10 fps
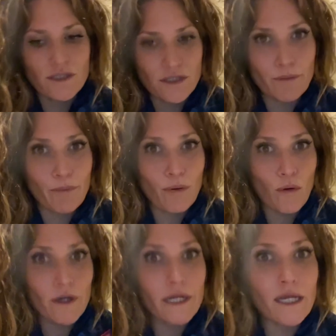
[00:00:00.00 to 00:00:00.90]

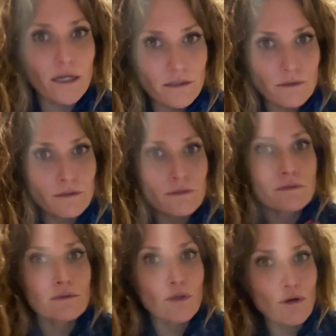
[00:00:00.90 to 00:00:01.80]
supporting
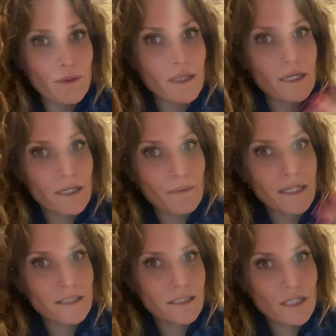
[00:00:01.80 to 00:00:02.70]
your ability to
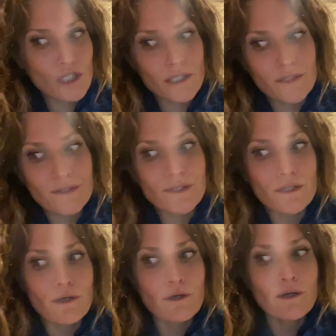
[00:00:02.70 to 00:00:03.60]
make decisions.
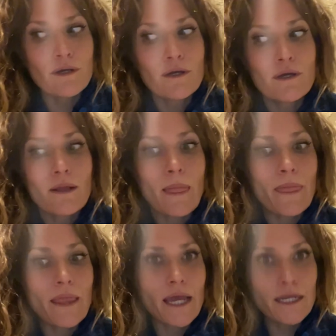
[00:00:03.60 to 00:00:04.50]

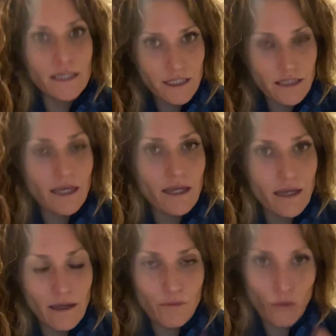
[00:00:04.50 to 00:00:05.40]
And it,
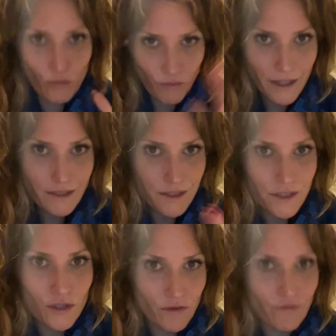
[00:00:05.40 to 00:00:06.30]
the right
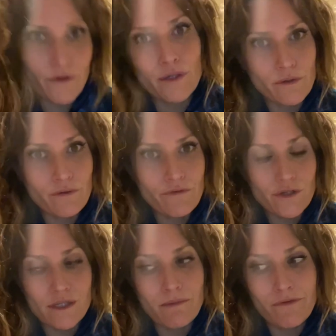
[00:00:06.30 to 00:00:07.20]
decision for you, for
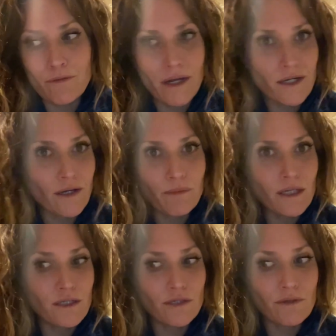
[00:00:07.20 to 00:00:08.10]
some of you, might not
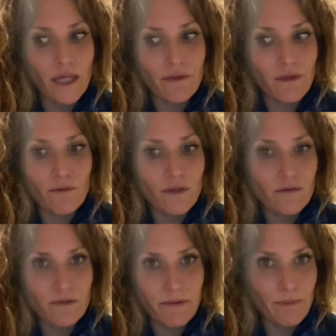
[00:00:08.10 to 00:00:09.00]
be doing that thing with
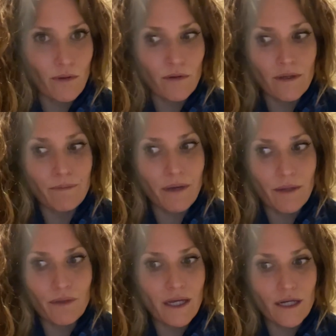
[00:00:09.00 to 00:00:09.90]
those people. It
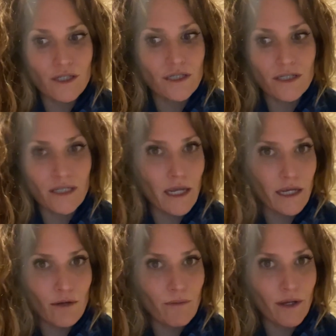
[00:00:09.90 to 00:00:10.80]
might be actually just
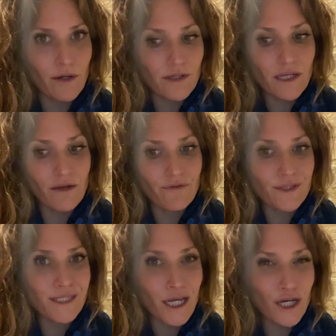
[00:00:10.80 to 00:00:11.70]
hanging out by yourself and
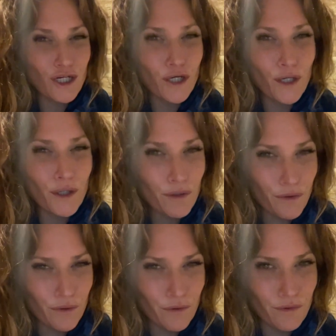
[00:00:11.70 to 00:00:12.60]
saying
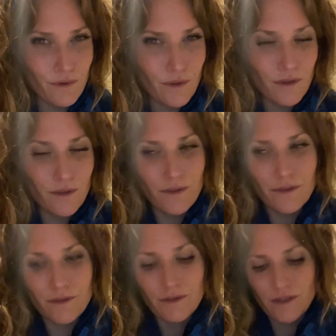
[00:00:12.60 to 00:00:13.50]
no.
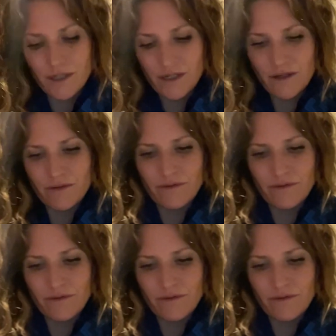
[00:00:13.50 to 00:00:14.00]
I know,